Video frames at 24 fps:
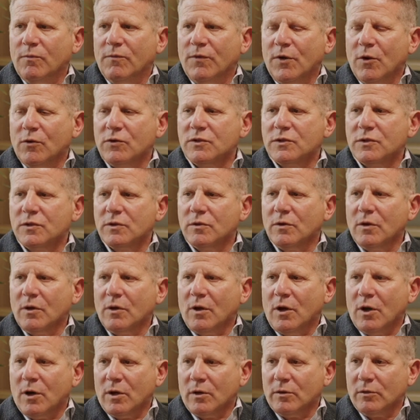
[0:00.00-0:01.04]
folks
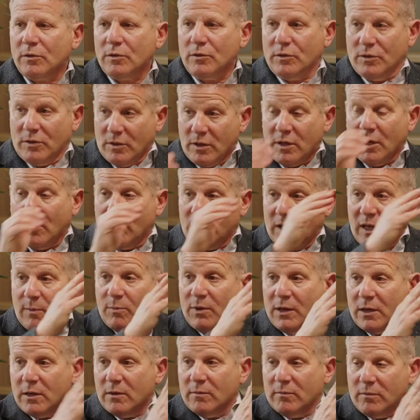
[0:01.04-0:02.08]
are
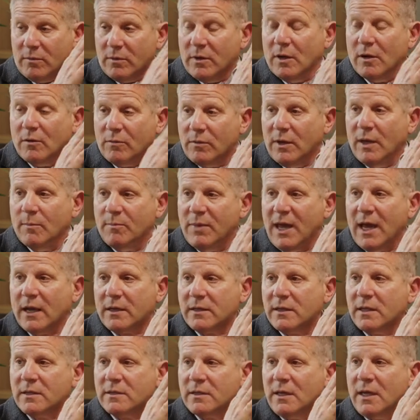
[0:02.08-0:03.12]
keeping
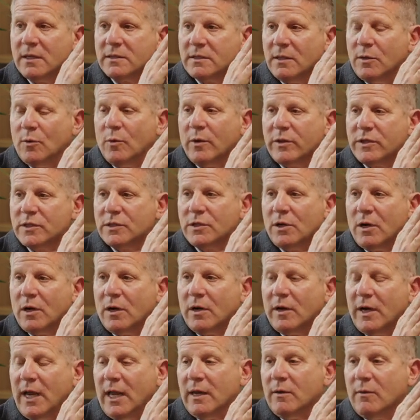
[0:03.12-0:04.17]
impact as the North
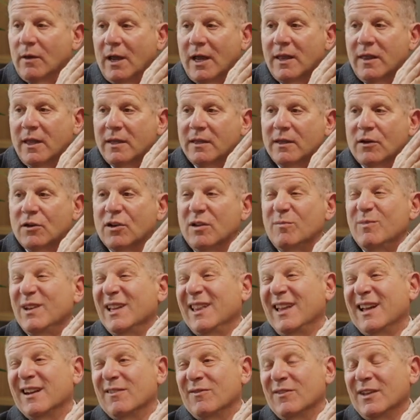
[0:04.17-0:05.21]
Star, and I think there could be a
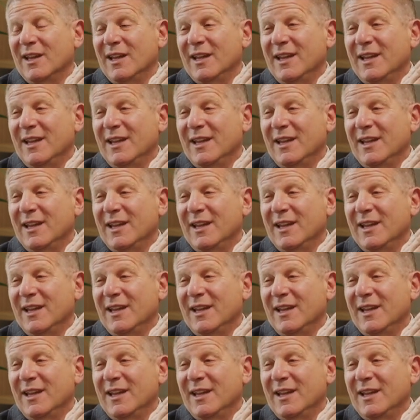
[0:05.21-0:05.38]
lot of